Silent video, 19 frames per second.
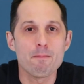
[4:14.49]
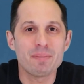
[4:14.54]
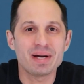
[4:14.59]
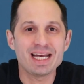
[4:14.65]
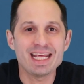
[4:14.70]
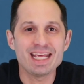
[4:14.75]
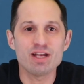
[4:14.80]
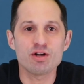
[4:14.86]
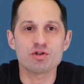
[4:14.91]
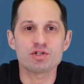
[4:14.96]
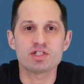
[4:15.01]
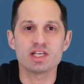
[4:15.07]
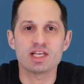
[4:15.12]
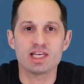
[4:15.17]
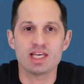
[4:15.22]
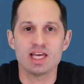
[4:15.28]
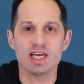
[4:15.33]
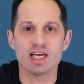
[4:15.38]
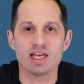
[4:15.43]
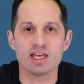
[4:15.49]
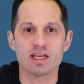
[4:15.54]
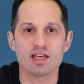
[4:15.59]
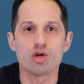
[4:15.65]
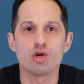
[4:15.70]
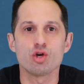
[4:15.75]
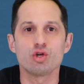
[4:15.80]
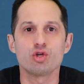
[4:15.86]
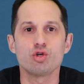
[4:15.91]
But here's the key.
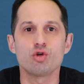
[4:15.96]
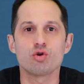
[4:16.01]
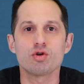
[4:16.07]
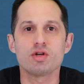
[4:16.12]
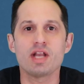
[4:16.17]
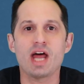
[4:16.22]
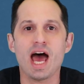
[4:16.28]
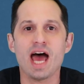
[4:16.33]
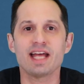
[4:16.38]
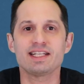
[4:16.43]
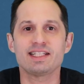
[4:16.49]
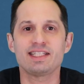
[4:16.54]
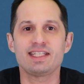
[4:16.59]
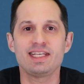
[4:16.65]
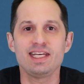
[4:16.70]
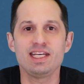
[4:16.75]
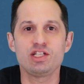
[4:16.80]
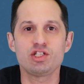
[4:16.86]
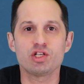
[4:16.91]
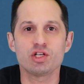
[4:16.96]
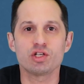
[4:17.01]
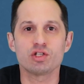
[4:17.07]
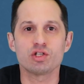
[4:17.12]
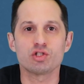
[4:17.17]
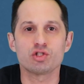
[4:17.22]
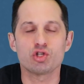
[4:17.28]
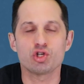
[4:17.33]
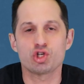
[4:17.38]
You're not
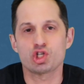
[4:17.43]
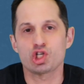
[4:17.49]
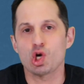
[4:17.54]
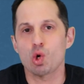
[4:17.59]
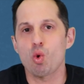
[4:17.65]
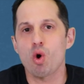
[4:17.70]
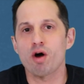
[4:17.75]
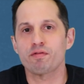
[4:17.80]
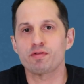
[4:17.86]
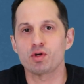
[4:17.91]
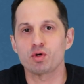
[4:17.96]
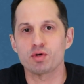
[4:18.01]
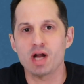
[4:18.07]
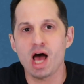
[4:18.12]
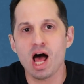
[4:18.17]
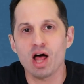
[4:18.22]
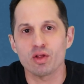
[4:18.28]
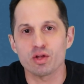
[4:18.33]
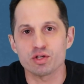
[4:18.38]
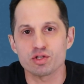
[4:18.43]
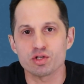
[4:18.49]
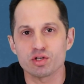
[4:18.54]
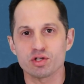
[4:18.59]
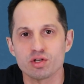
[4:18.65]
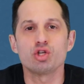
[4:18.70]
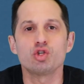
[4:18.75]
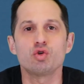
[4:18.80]
teaching to show off your knowledge.